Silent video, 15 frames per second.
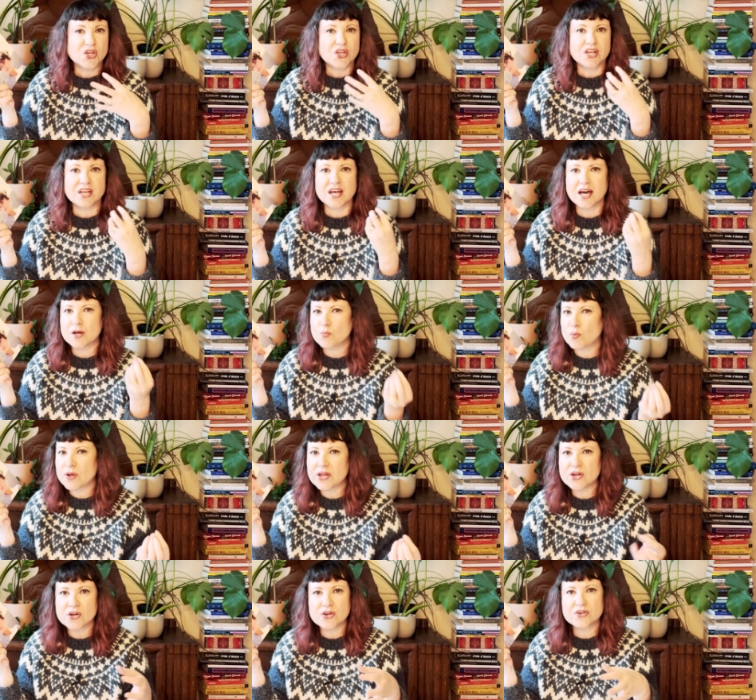Not
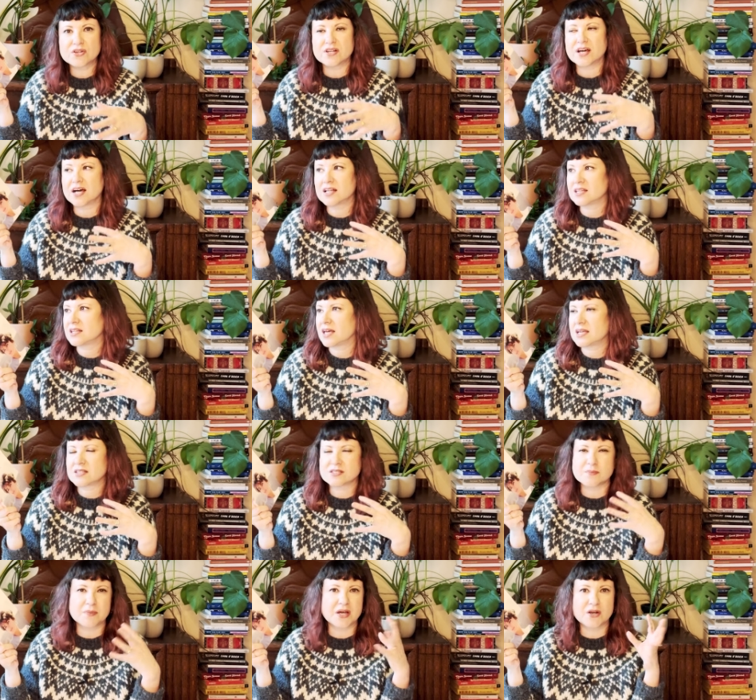weird, not like
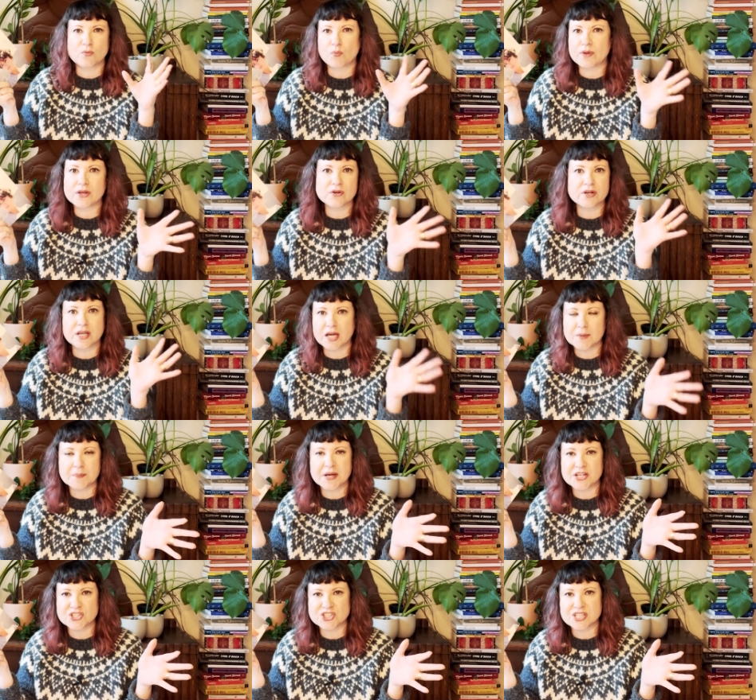some kind of weird gut
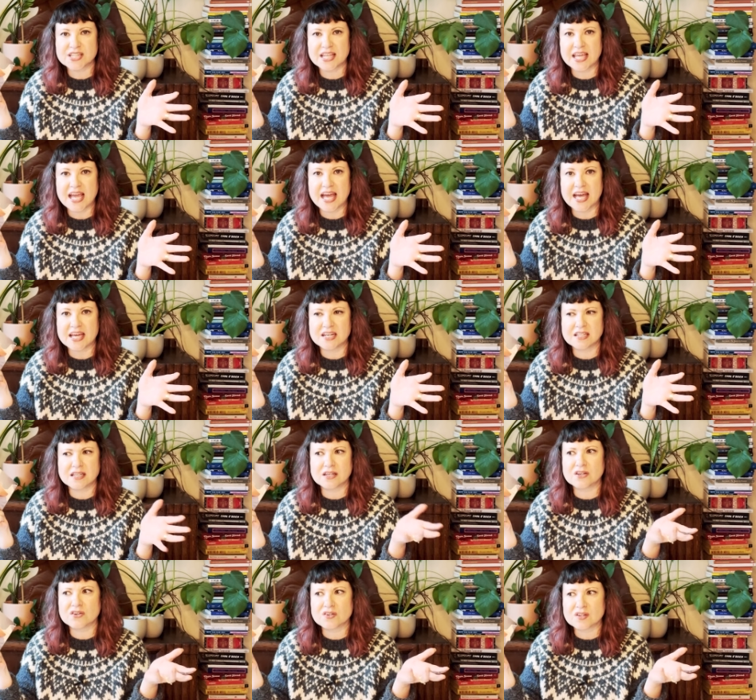punch at the end
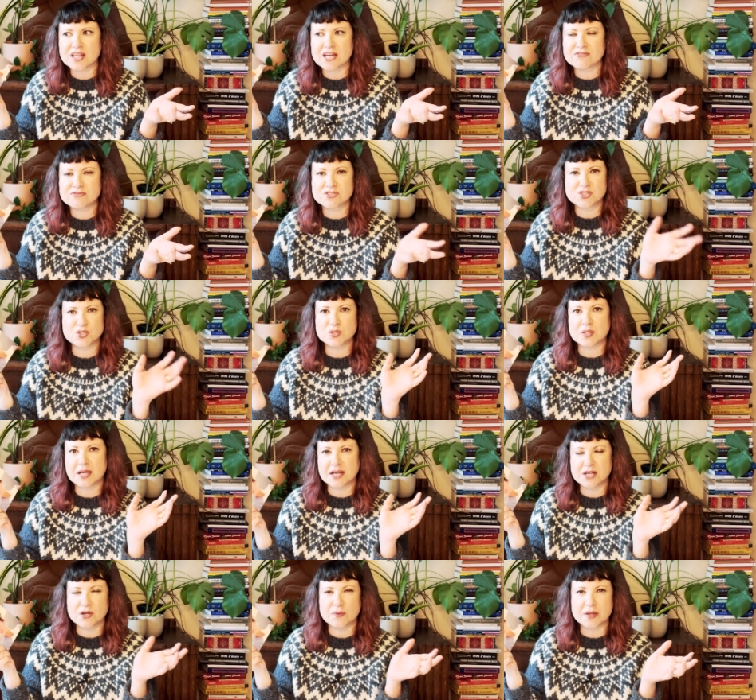that you're left
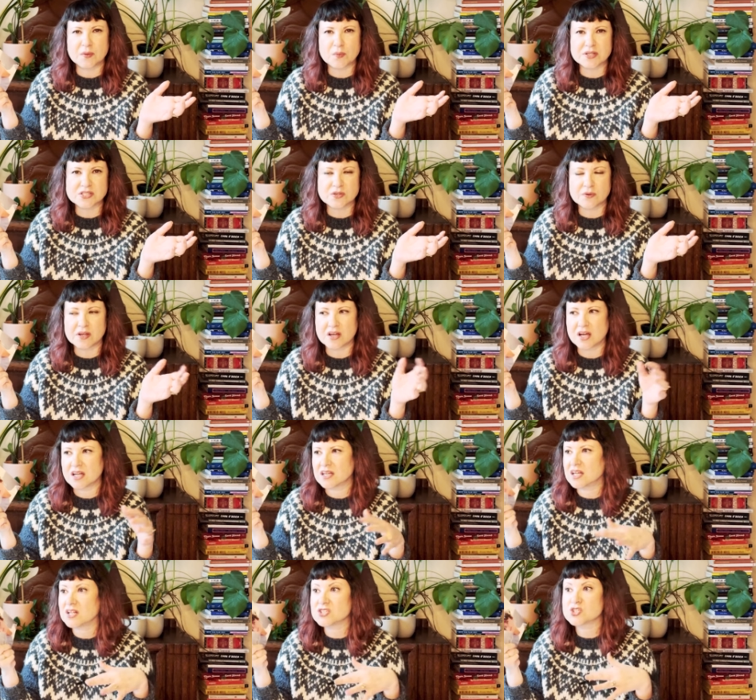not knowing what's going
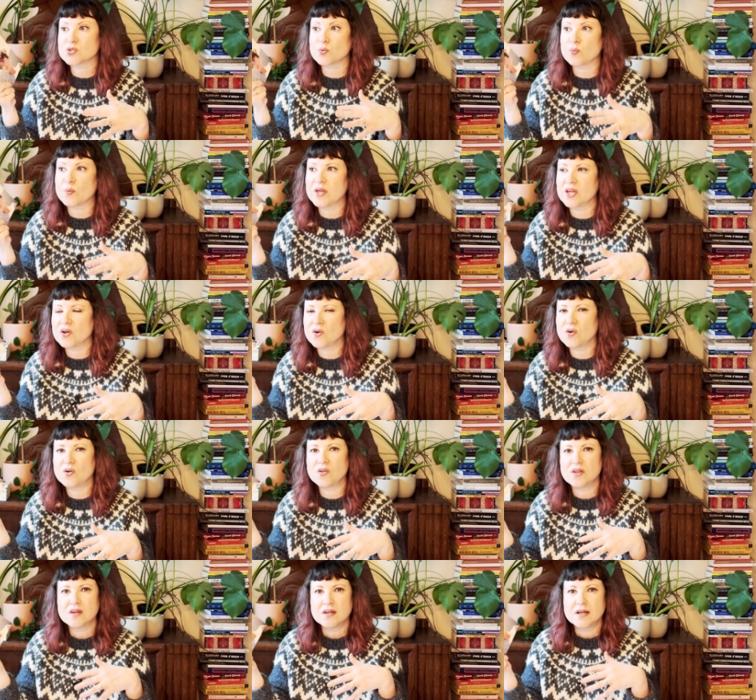on, not
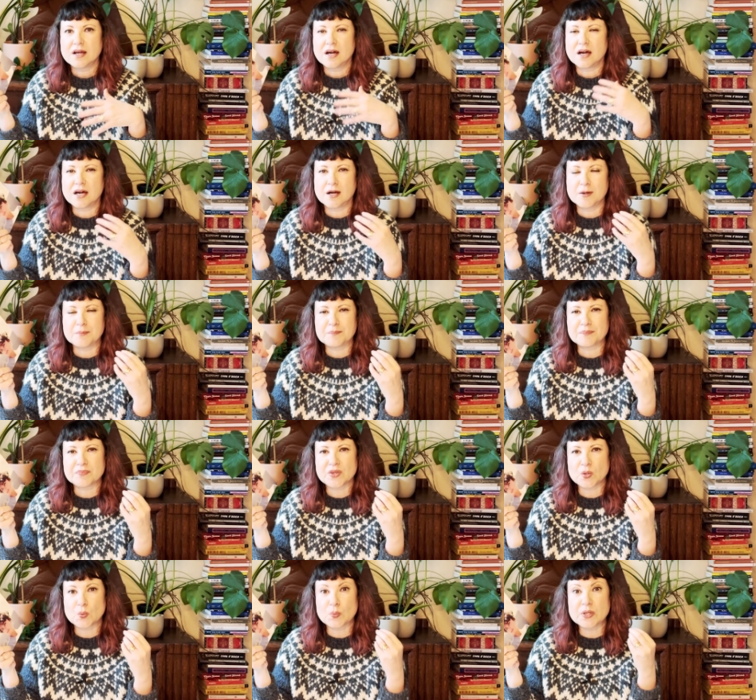surreal, uh,
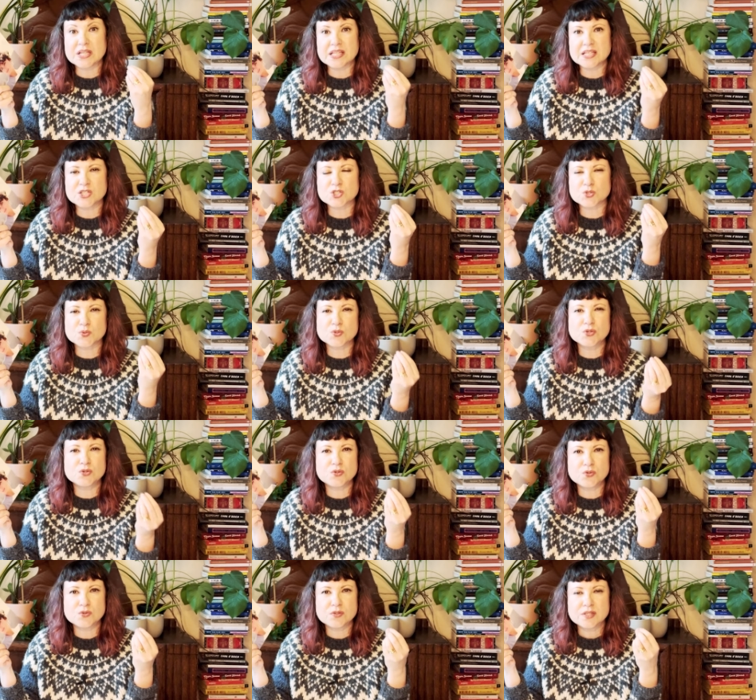really
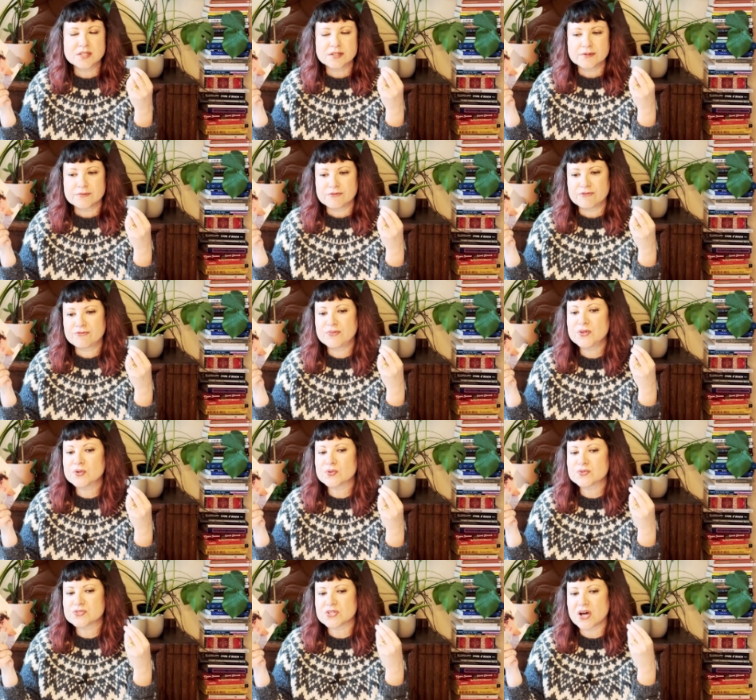true
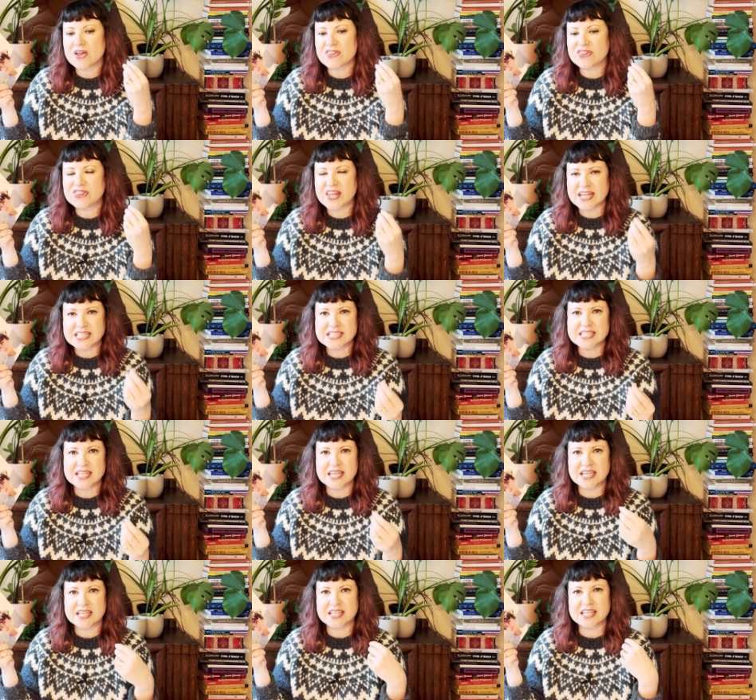feels
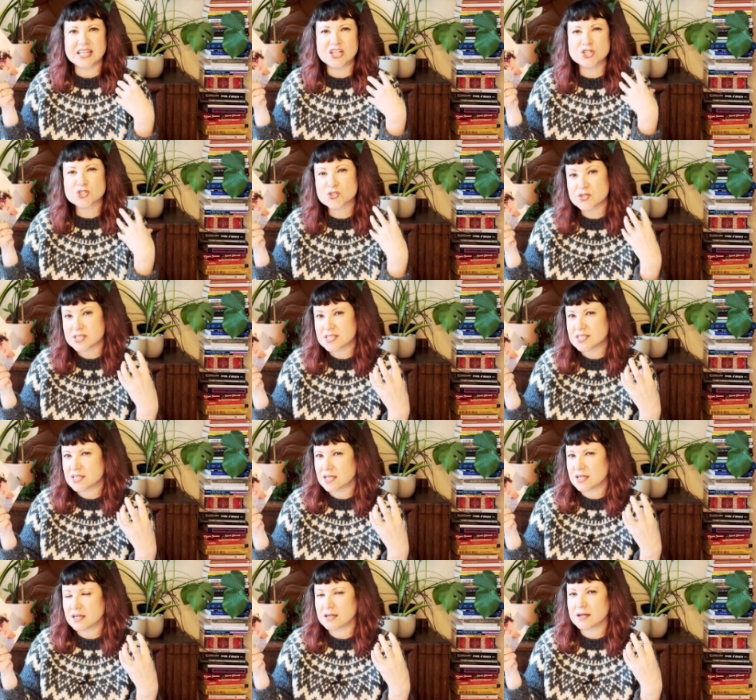authentic,
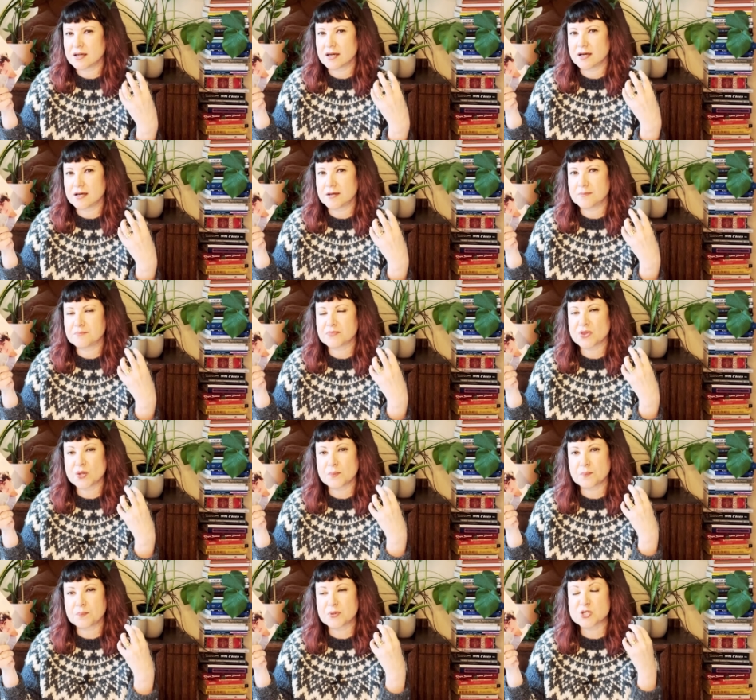interesting uh,
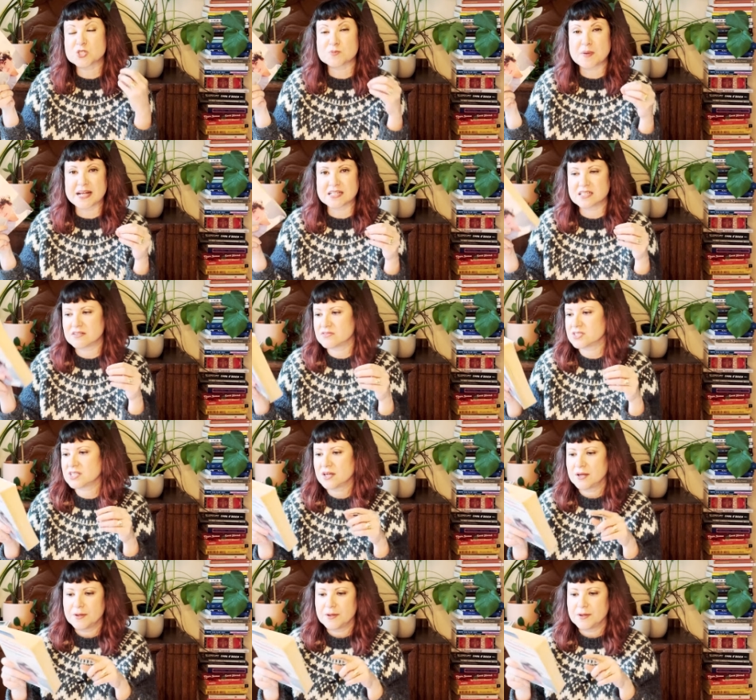perspectives.